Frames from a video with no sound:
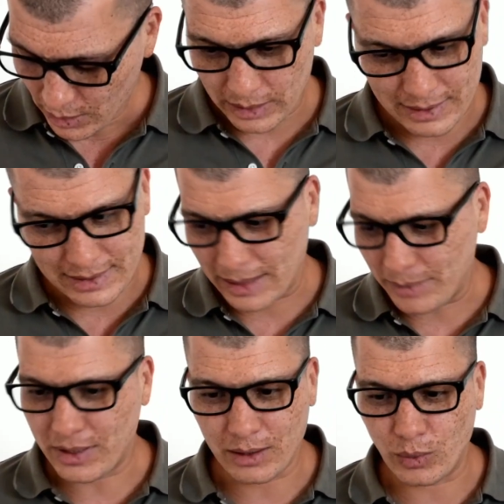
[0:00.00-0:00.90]
It's the same
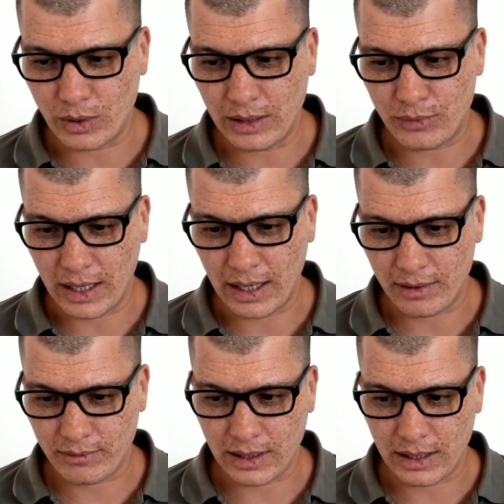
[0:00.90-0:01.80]
thing if you
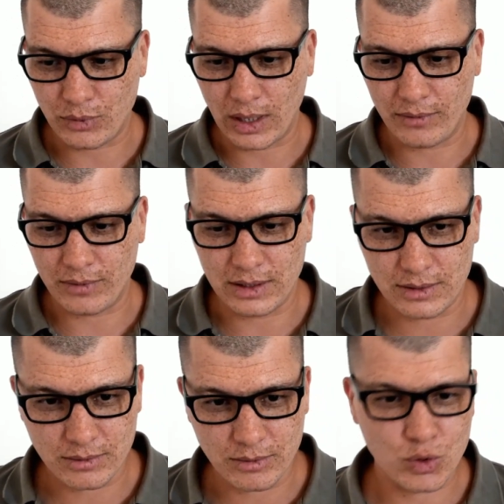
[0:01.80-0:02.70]
have
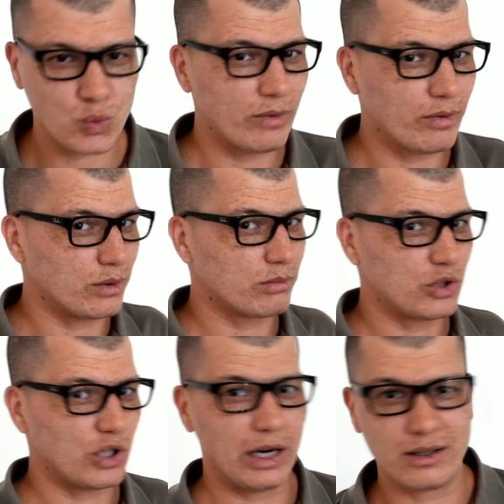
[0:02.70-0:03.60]
these swivel
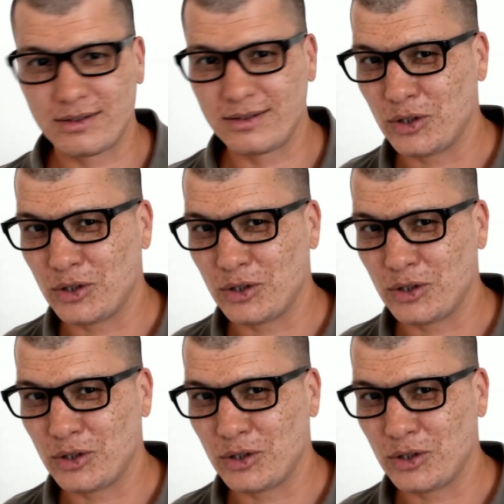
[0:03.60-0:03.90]
chairs.